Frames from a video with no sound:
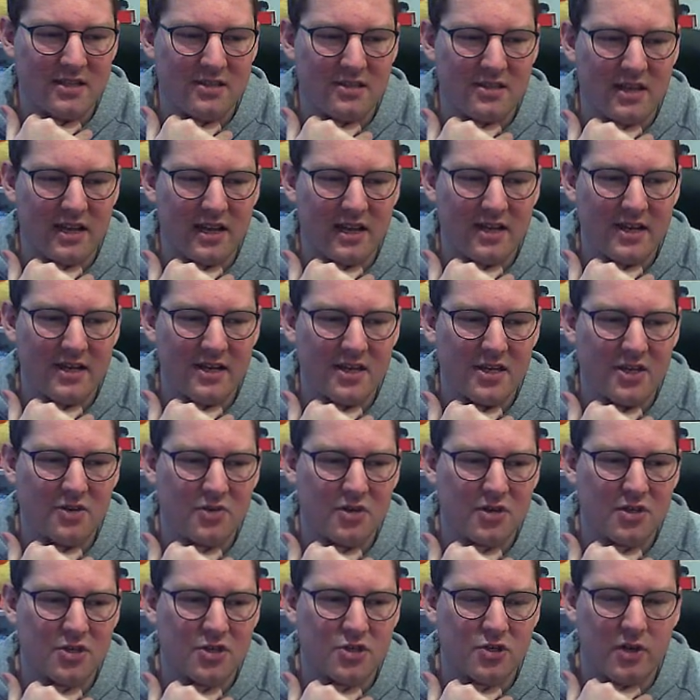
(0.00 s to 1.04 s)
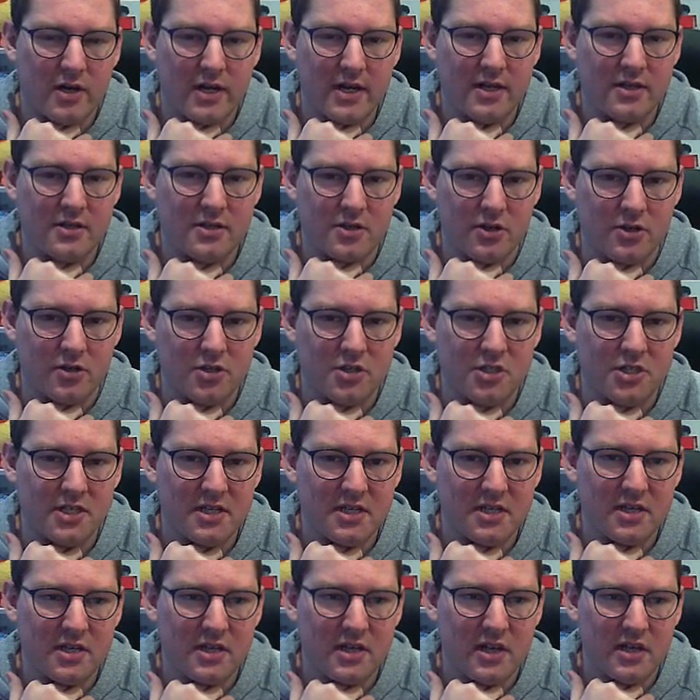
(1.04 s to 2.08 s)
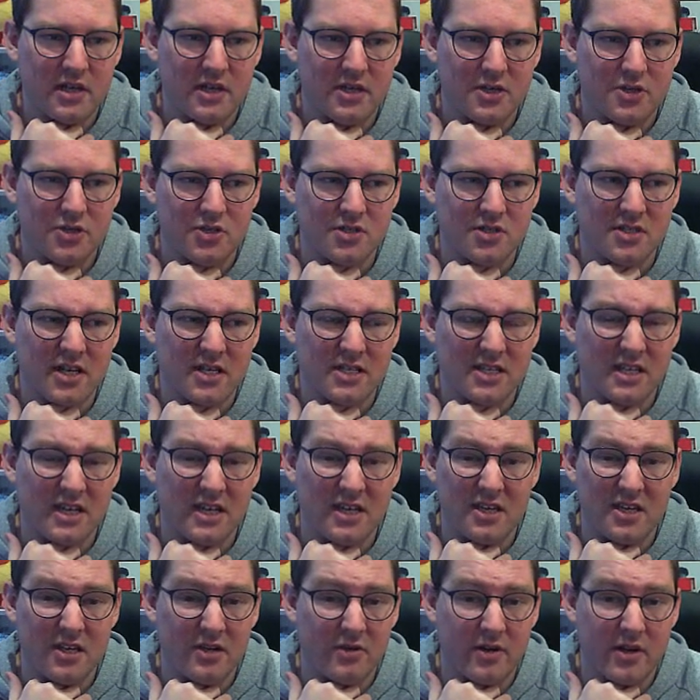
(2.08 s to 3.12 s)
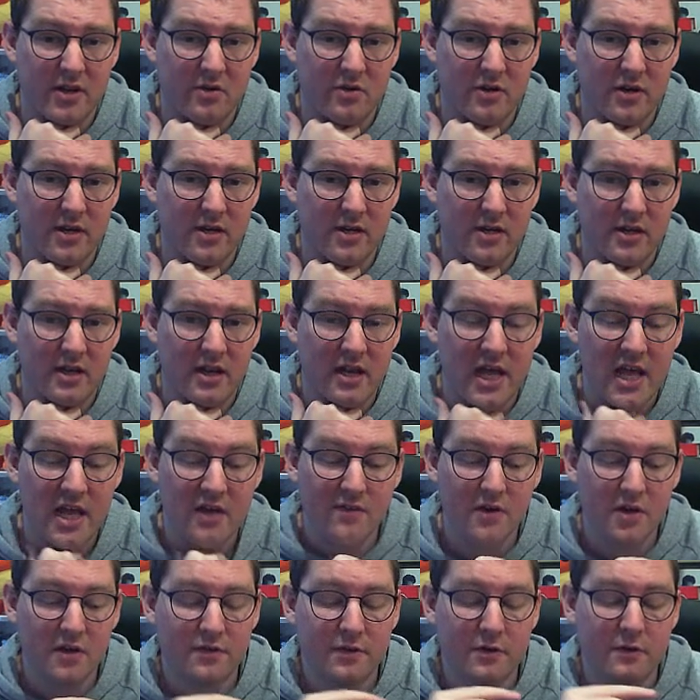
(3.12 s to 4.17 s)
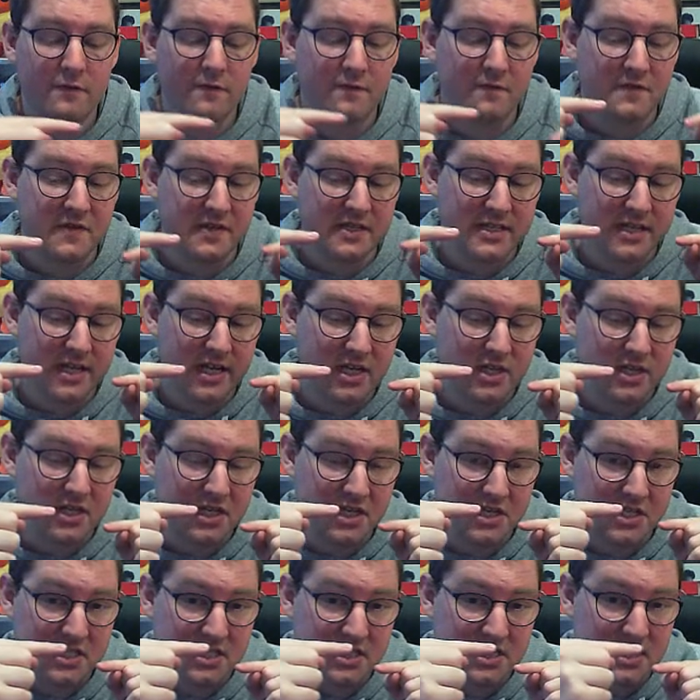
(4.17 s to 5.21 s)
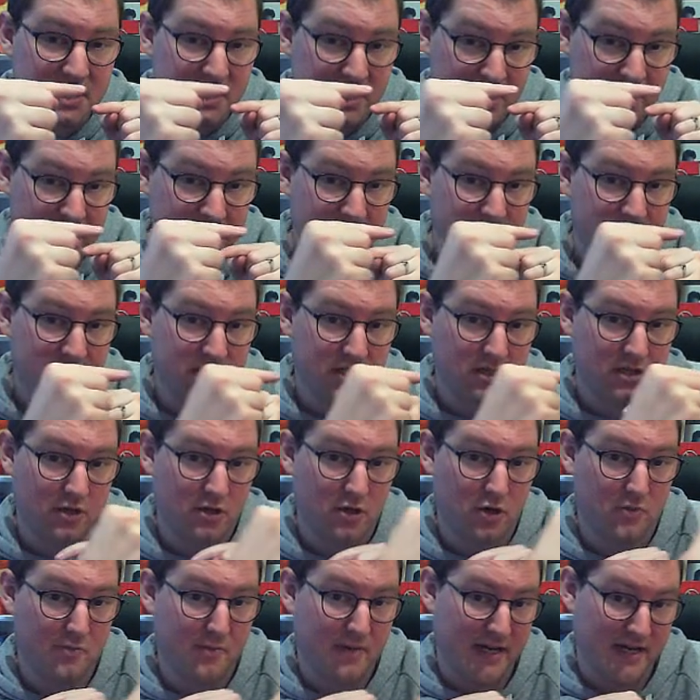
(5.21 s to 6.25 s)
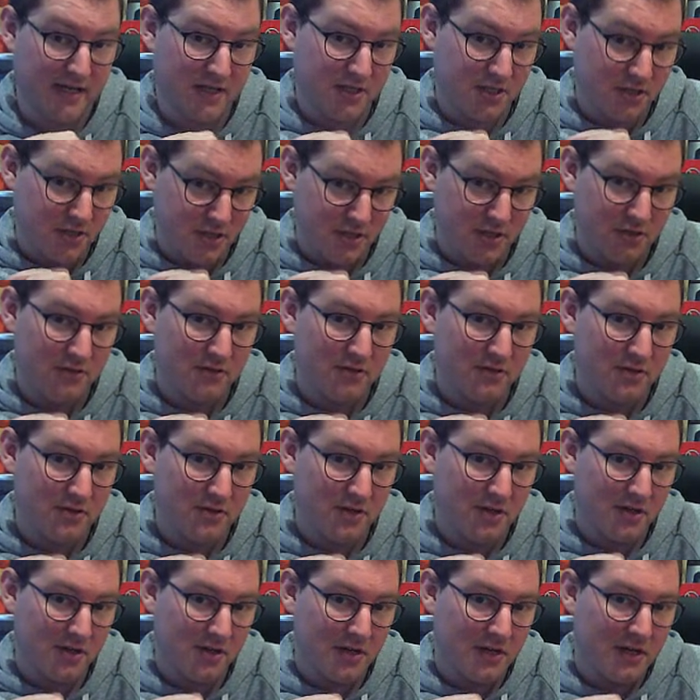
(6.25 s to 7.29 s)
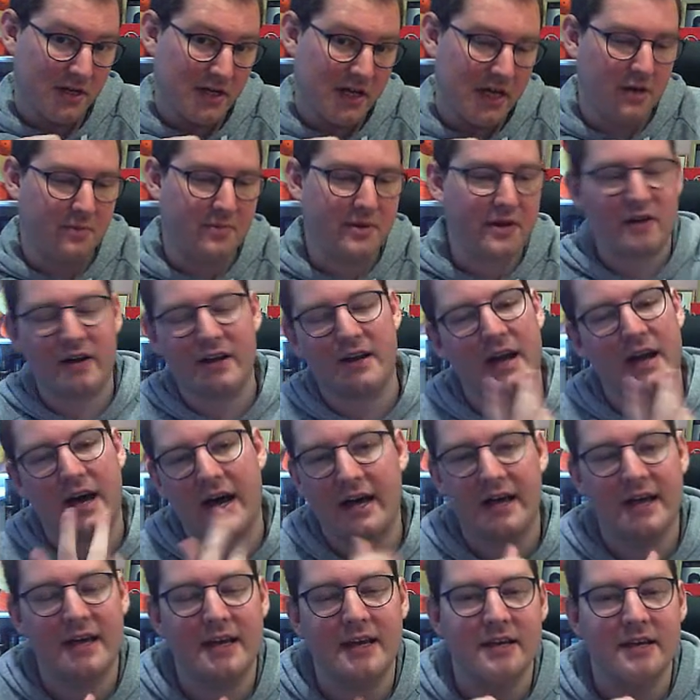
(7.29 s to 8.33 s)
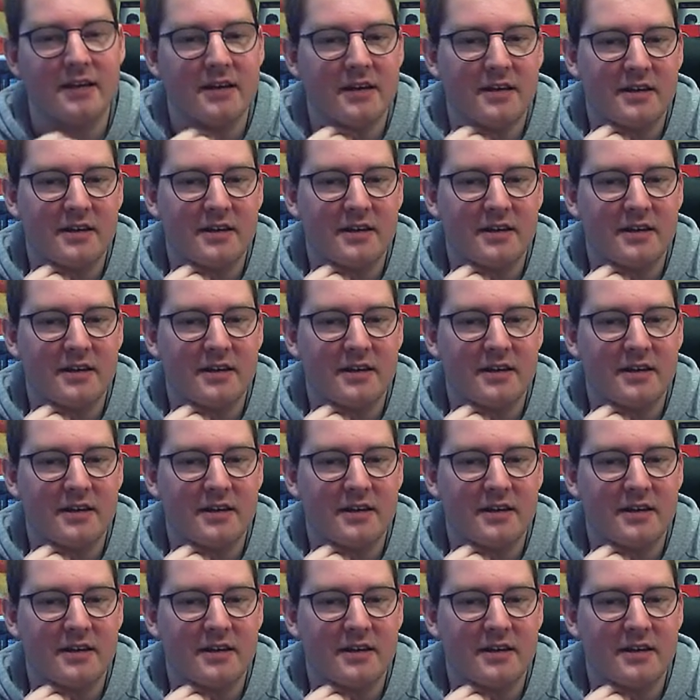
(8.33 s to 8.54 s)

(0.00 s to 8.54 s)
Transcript: lag, you can try and dodge it and it just says it hit you anyway. Even if you physically see it go past you, it'll be like, nah, it hit you.